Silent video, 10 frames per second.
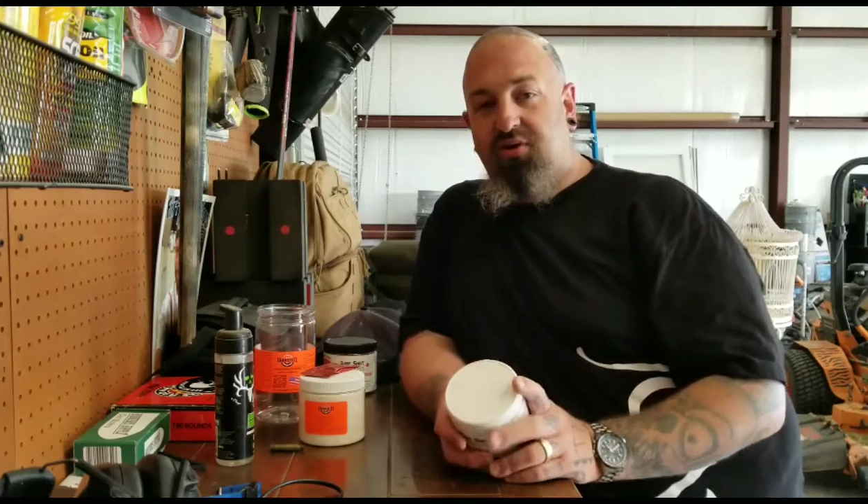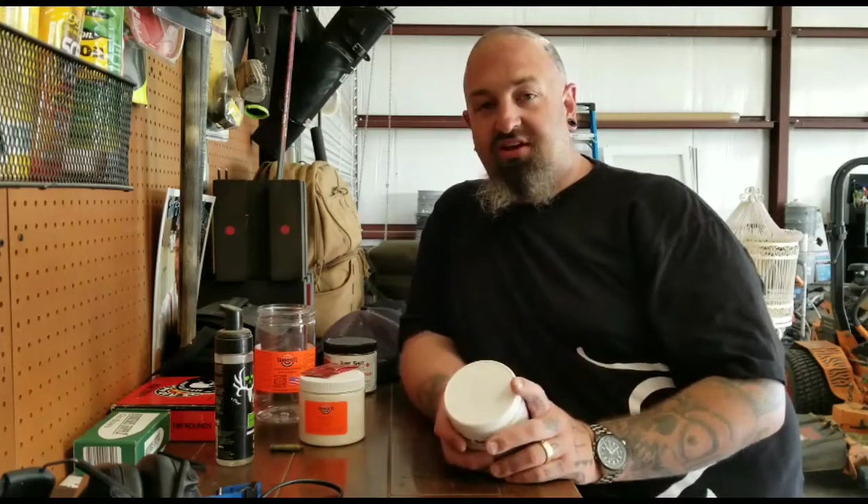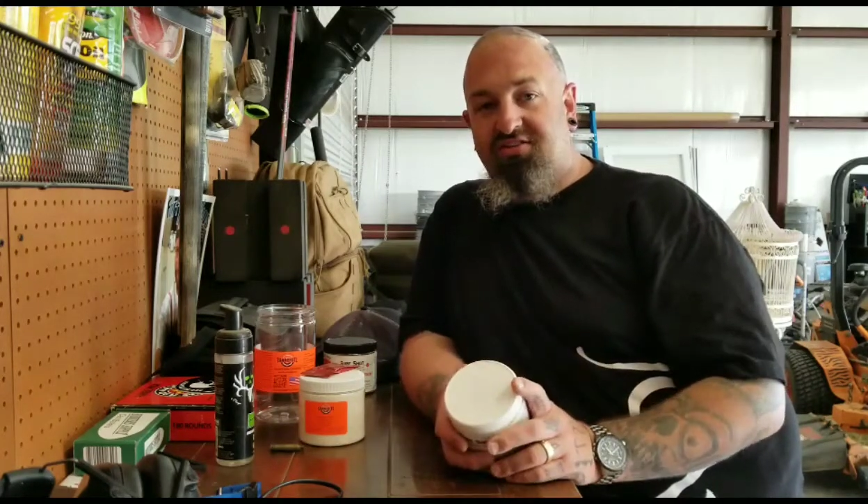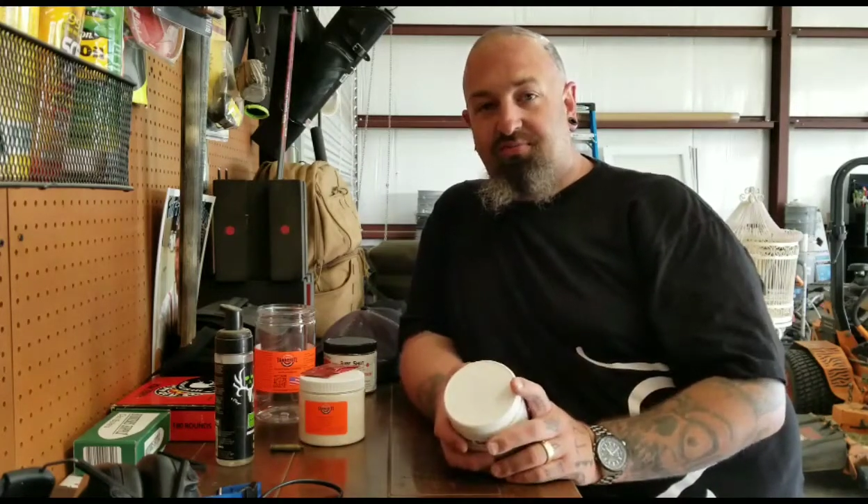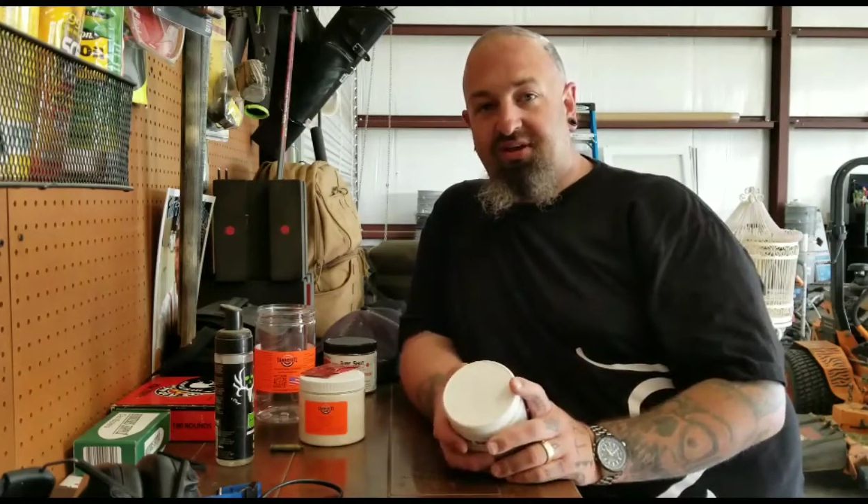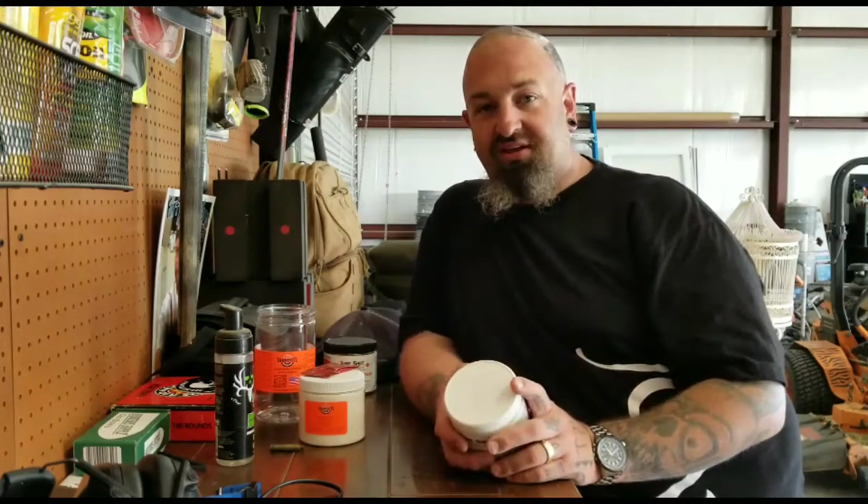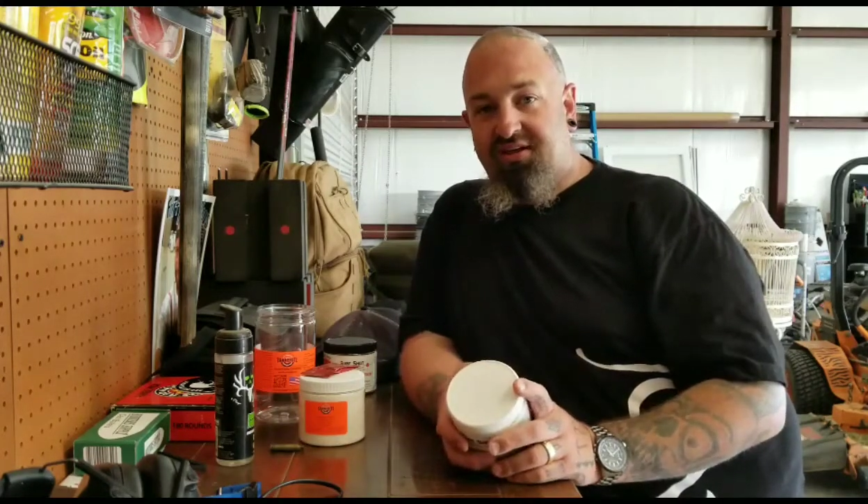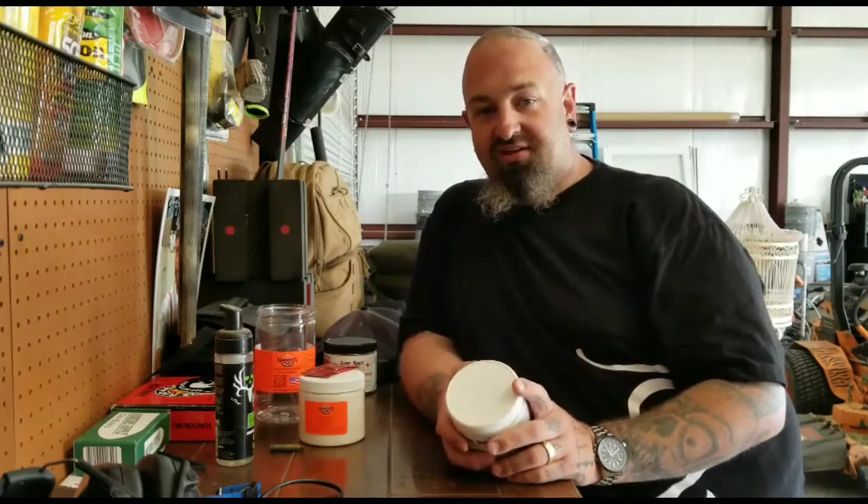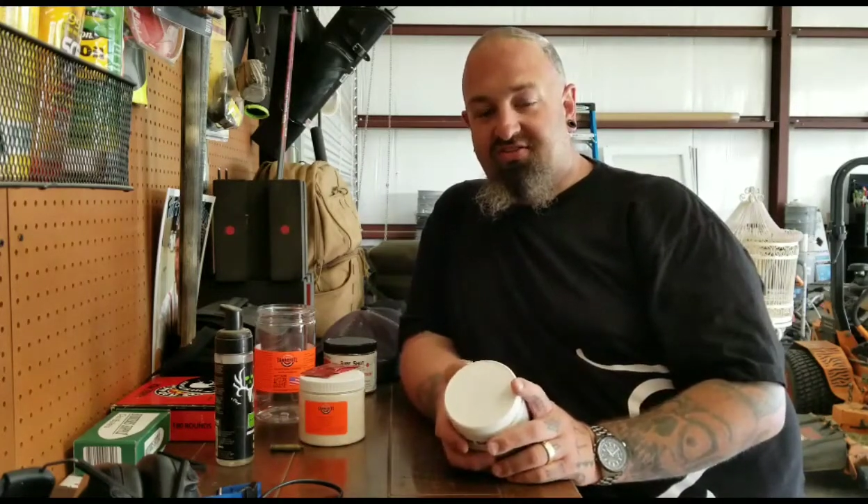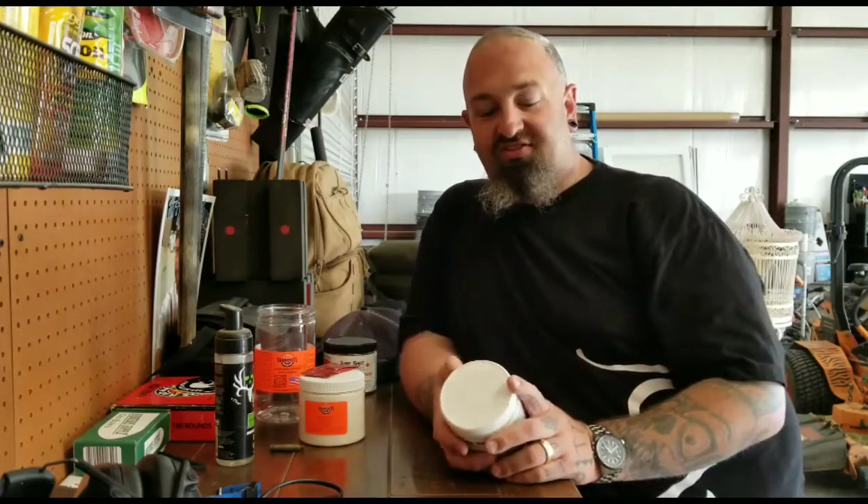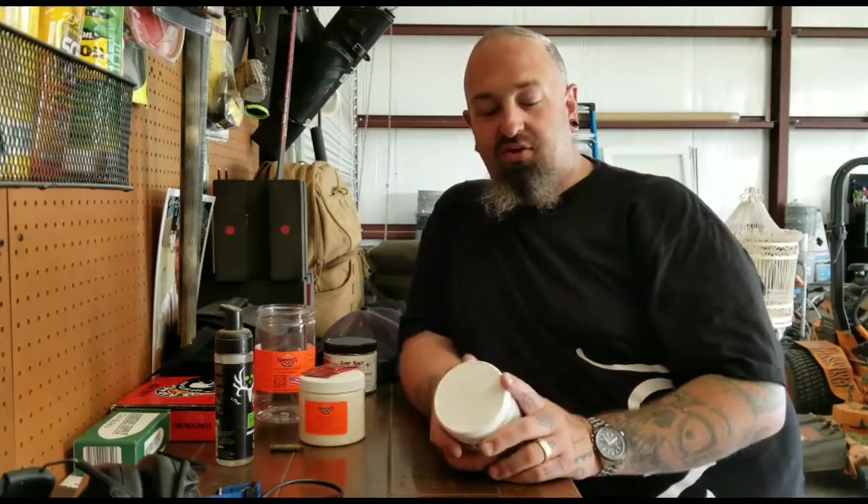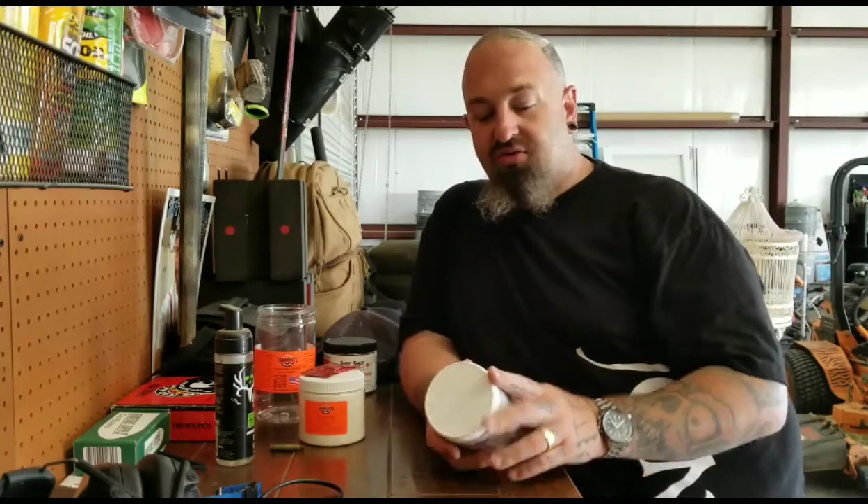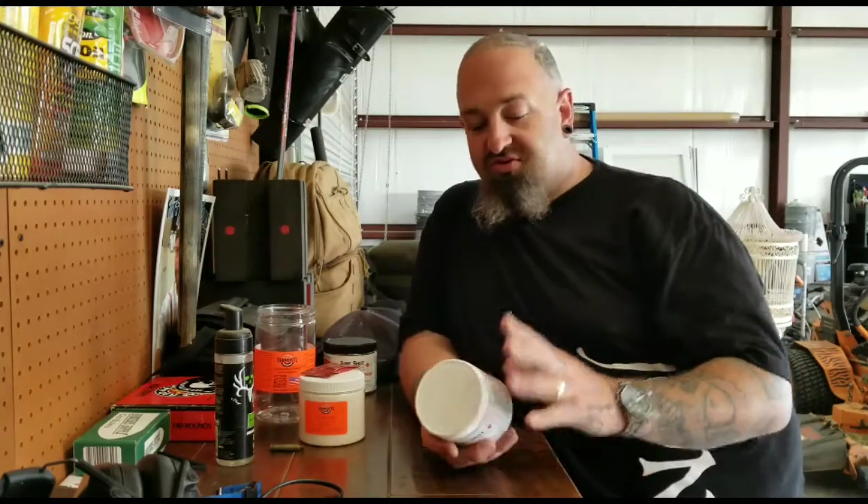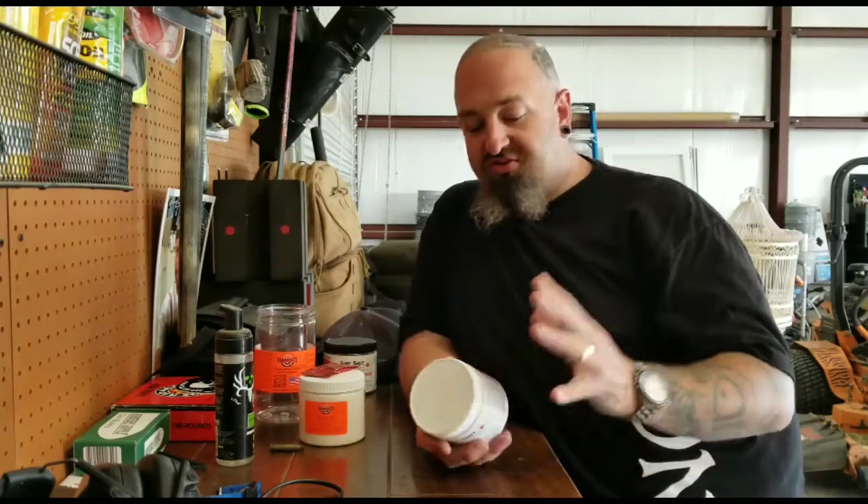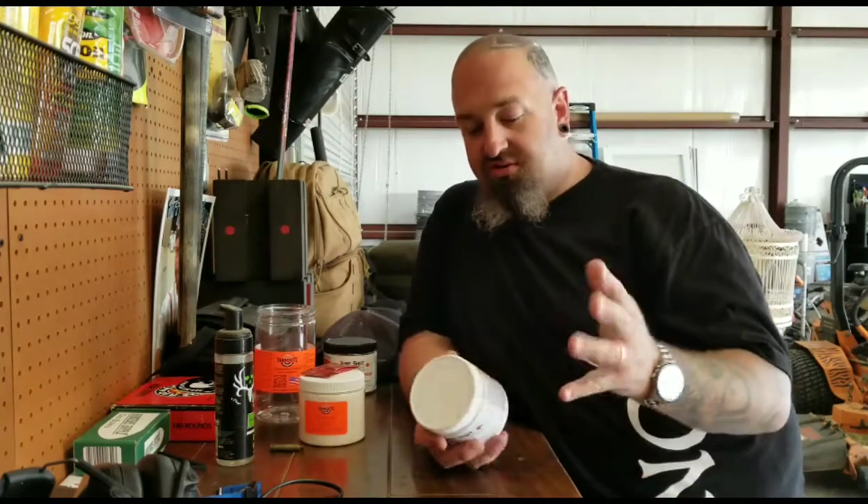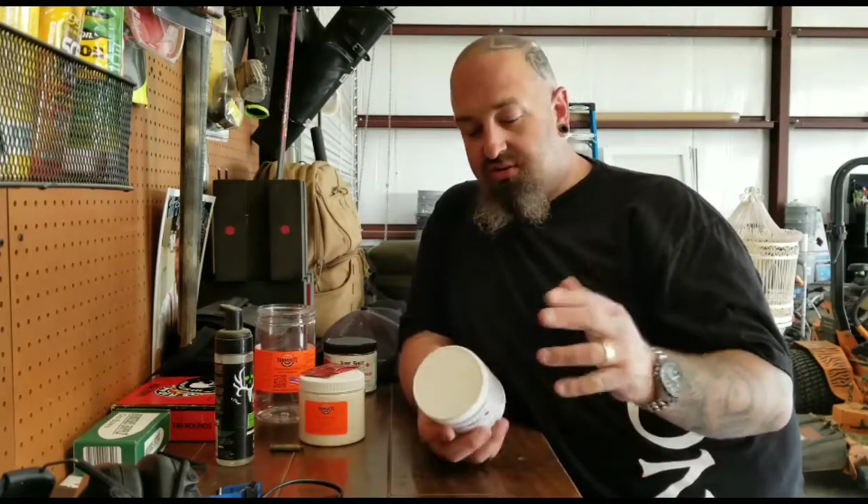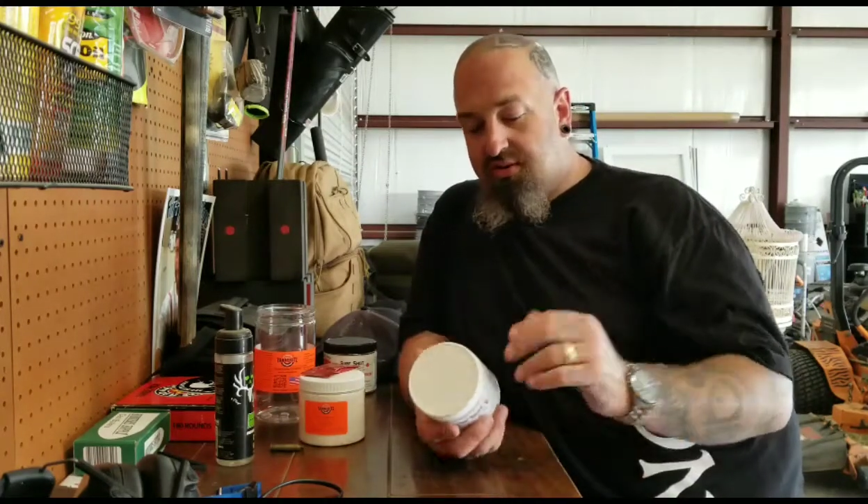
what his opinion is, so it's